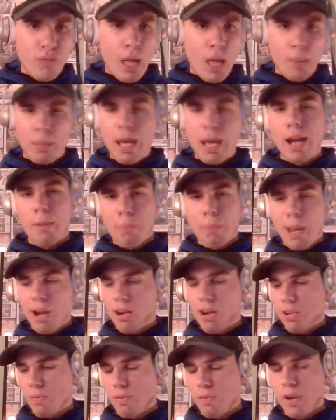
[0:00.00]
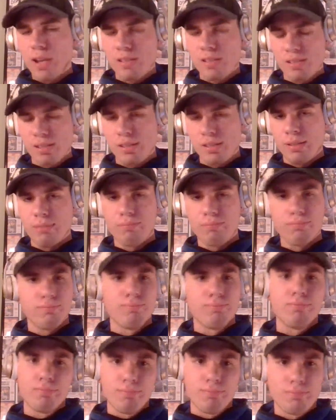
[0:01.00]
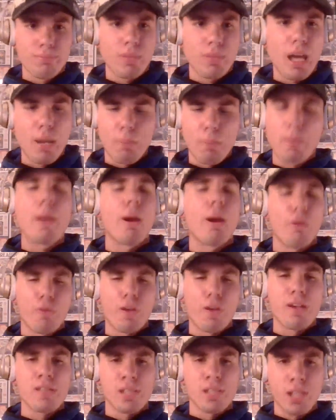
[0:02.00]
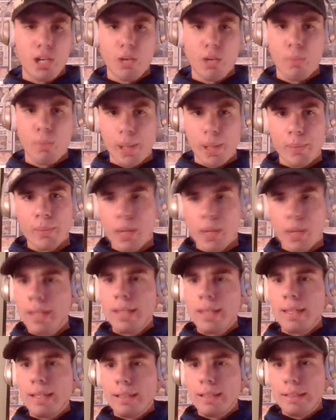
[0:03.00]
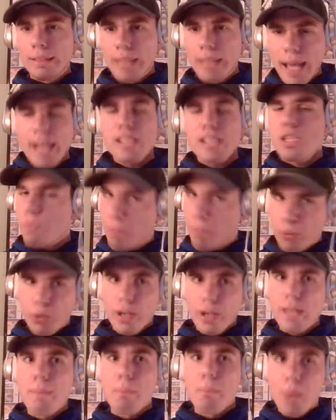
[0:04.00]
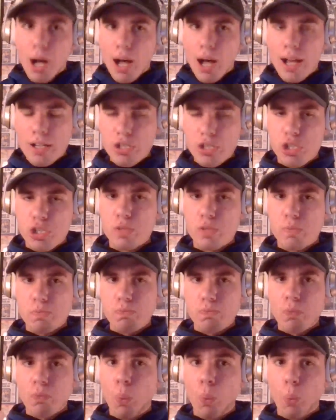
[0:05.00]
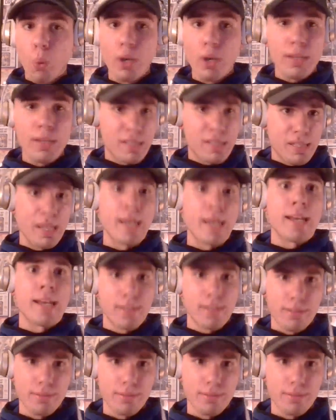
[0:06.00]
I'm kind of paraphrasing here, but that's pretty much what he said.